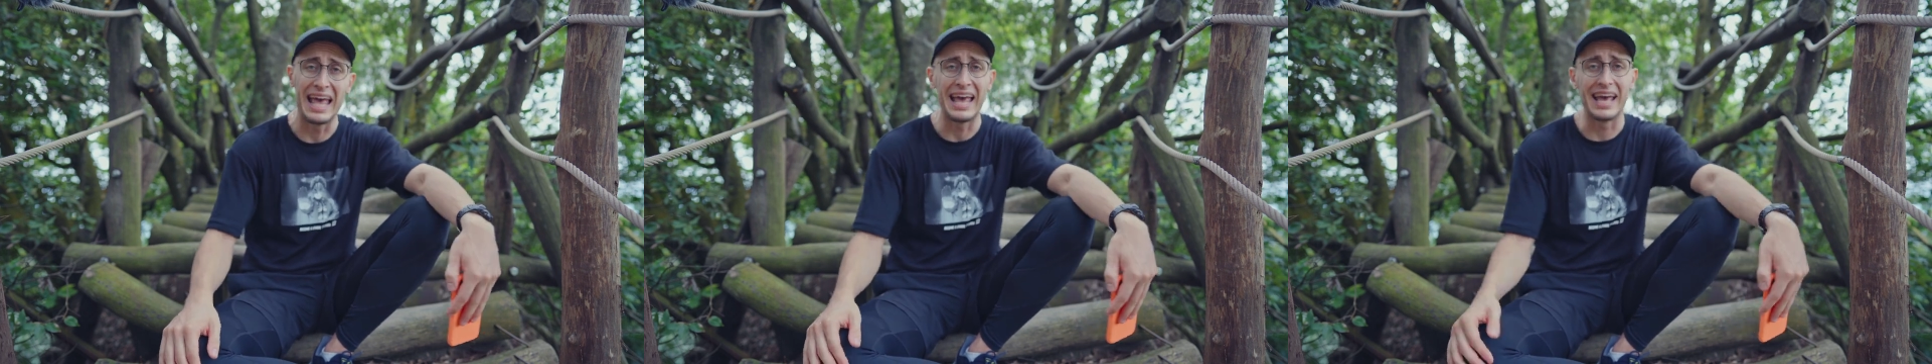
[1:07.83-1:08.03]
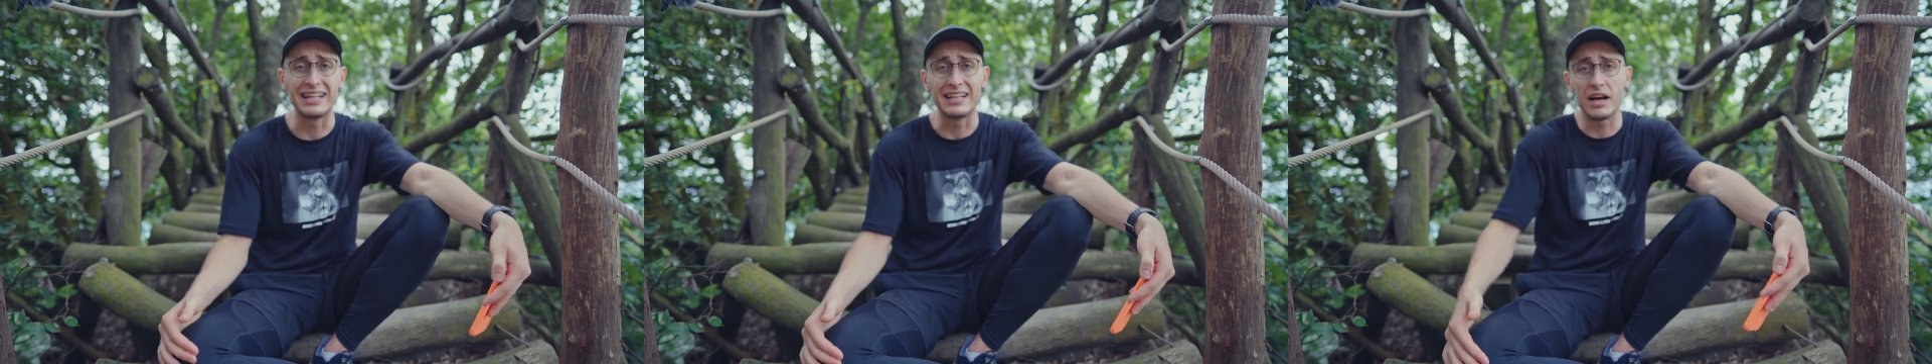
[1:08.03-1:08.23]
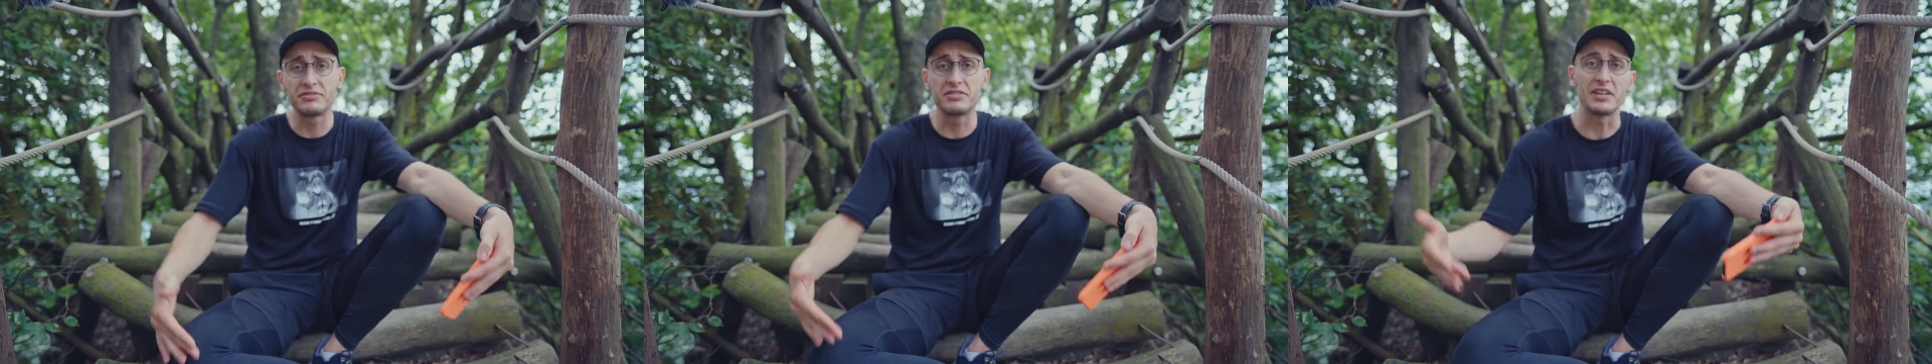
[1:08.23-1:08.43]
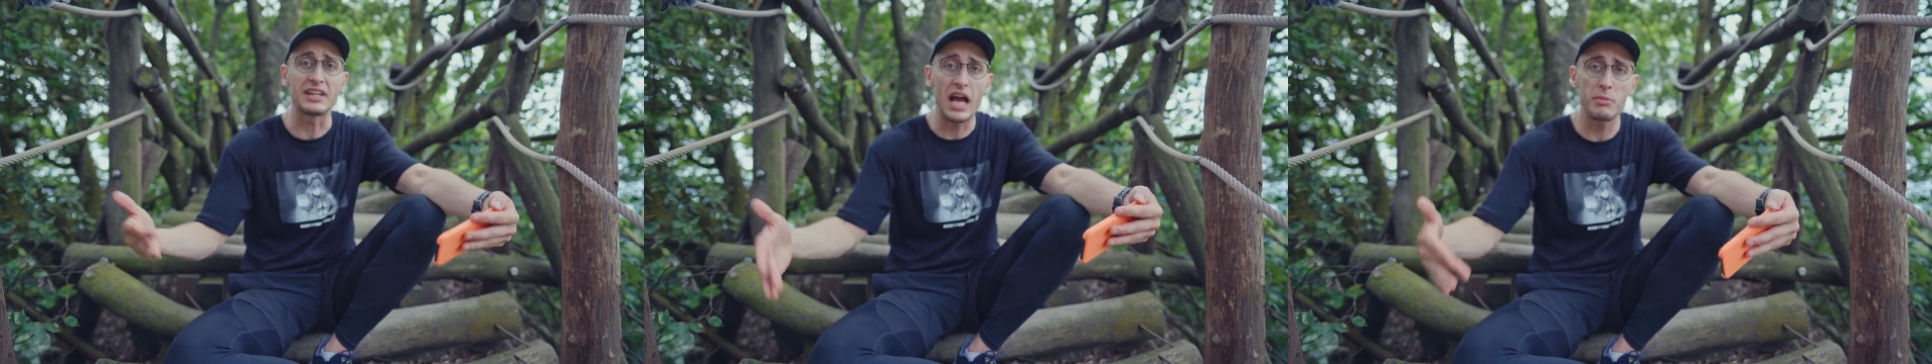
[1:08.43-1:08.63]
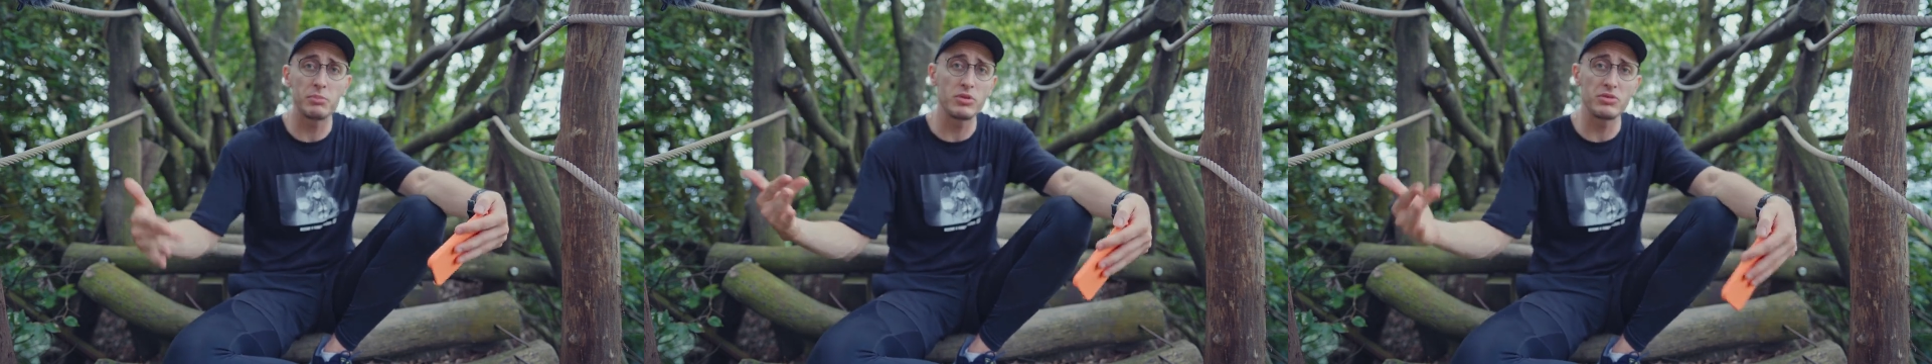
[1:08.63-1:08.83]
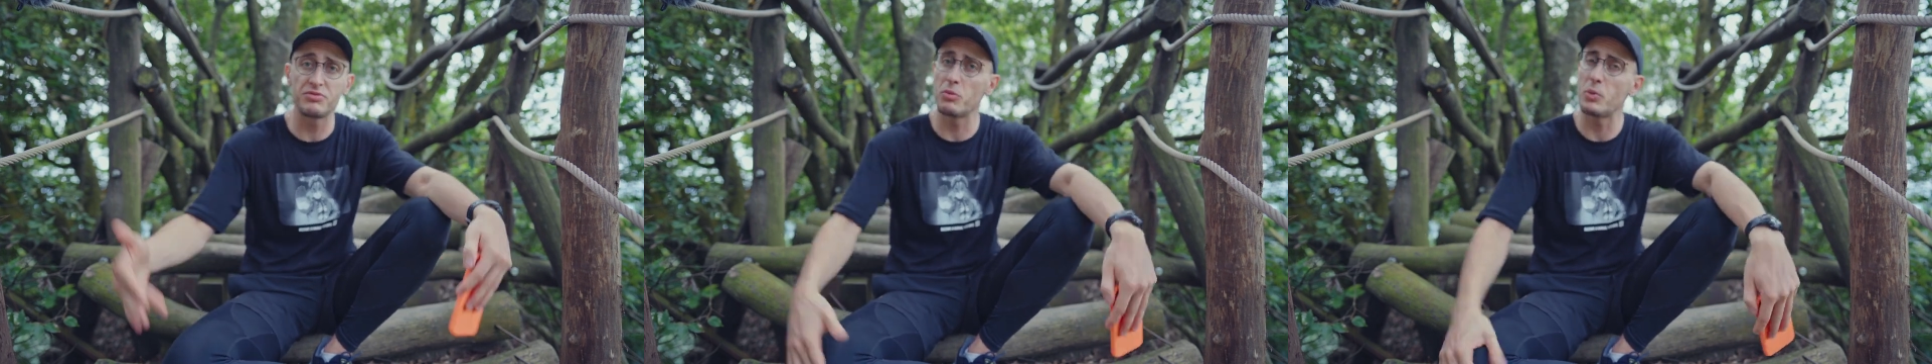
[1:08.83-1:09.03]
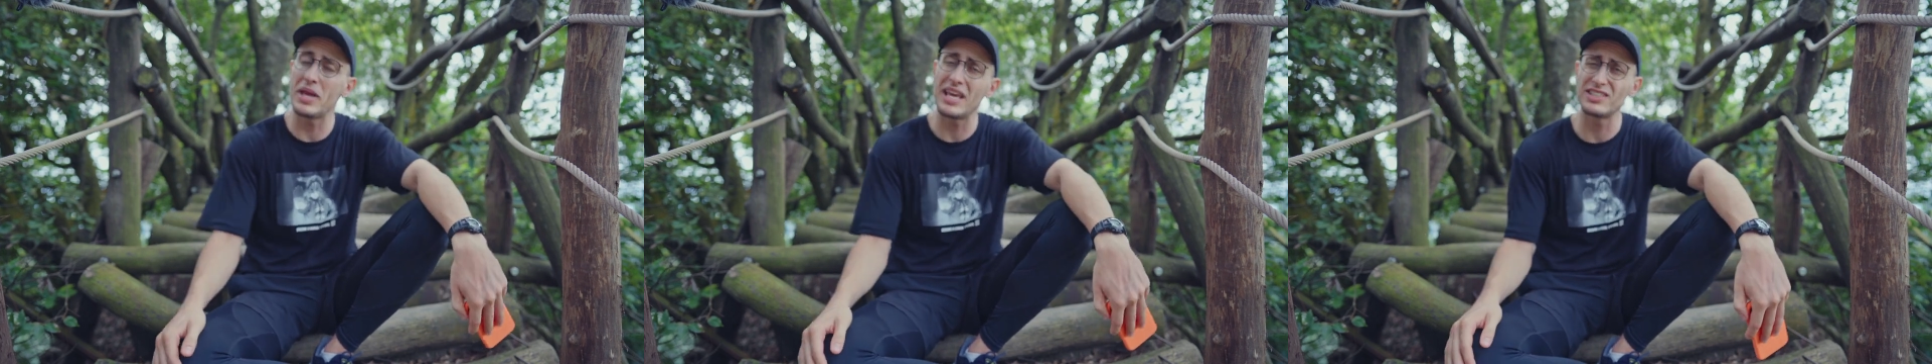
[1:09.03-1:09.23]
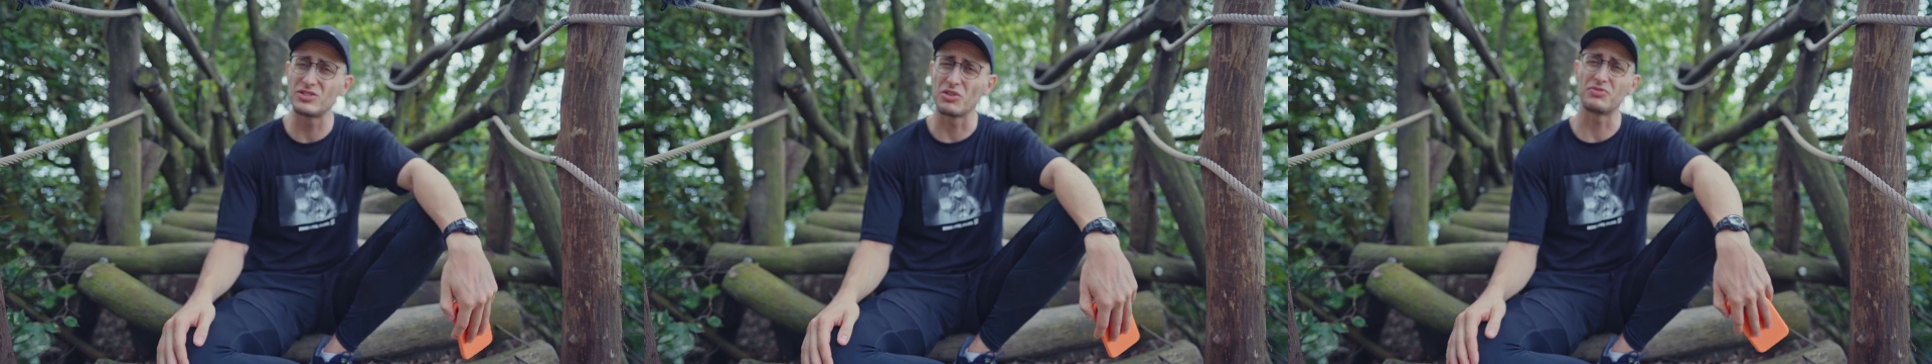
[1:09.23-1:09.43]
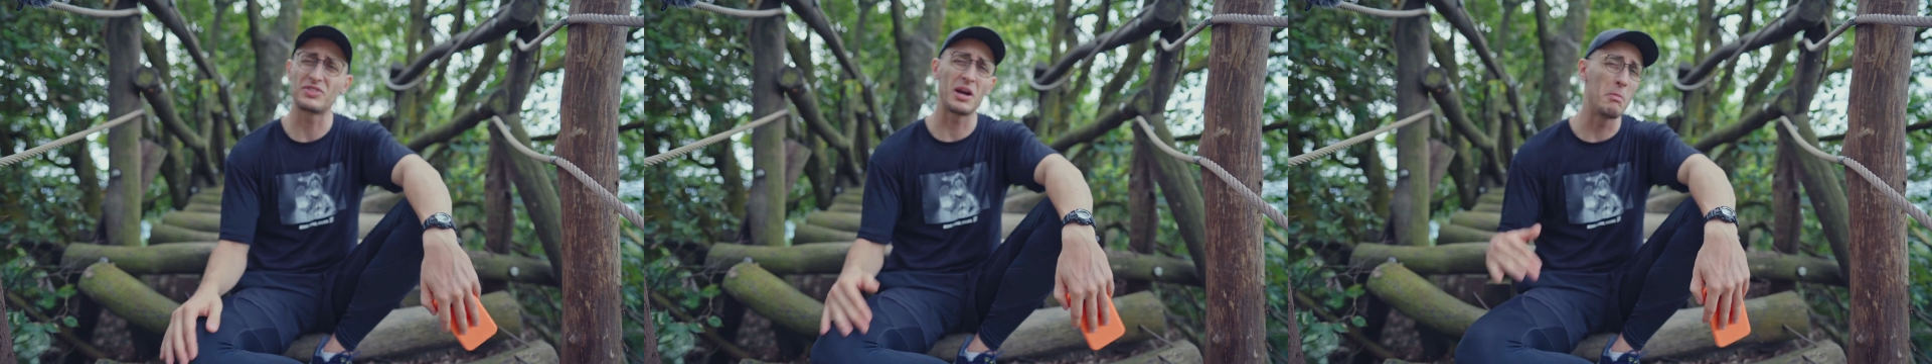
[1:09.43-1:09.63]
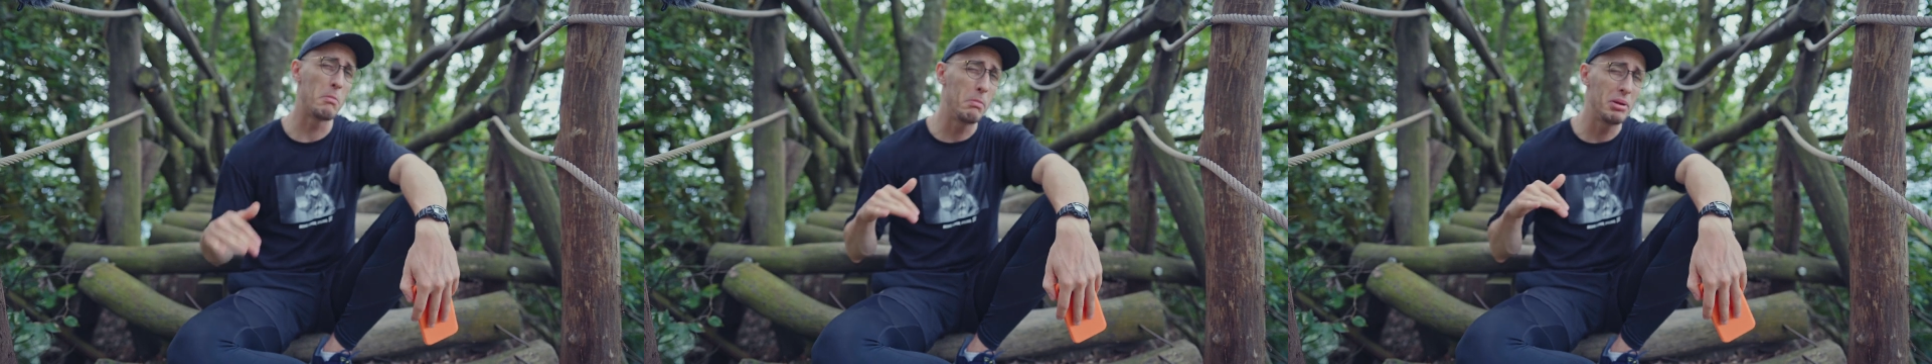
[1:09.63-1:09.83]
and after a couple of weeks of
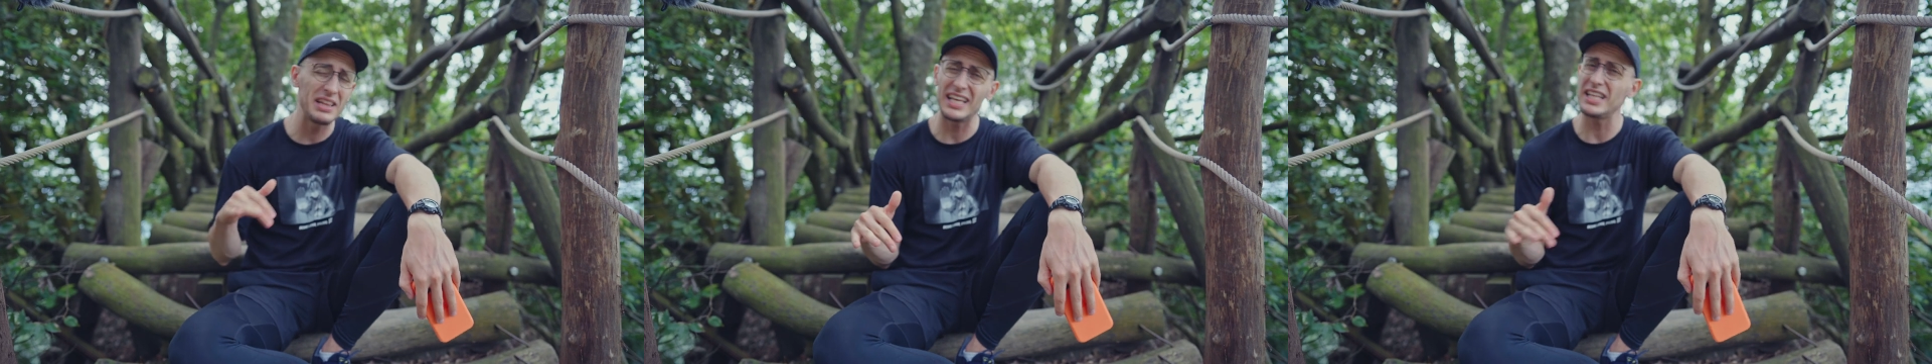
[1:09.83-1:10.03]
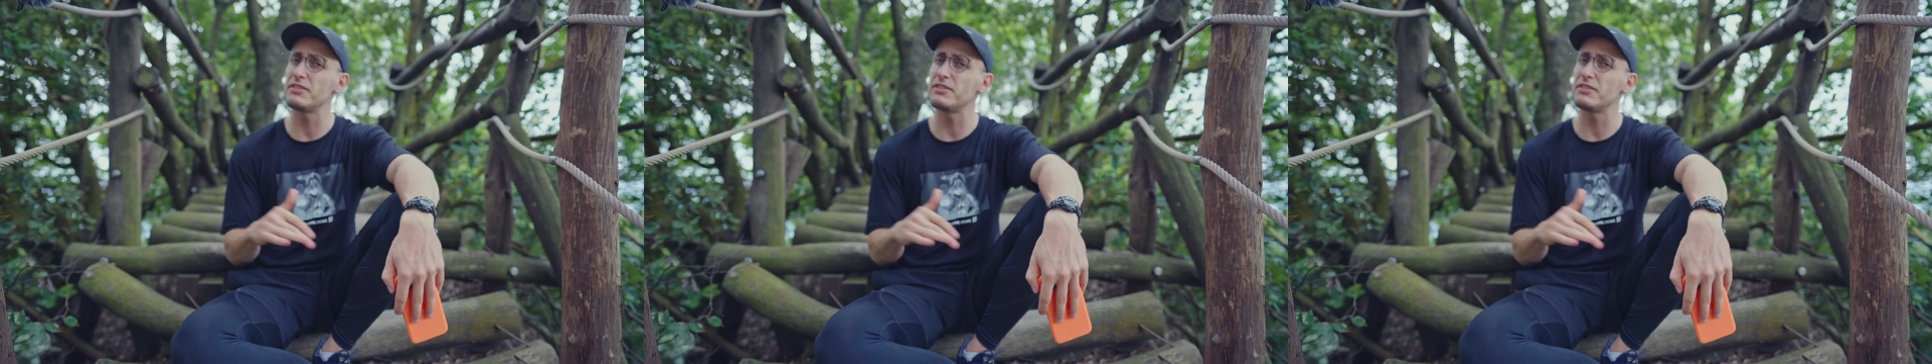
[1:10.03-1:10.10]
complete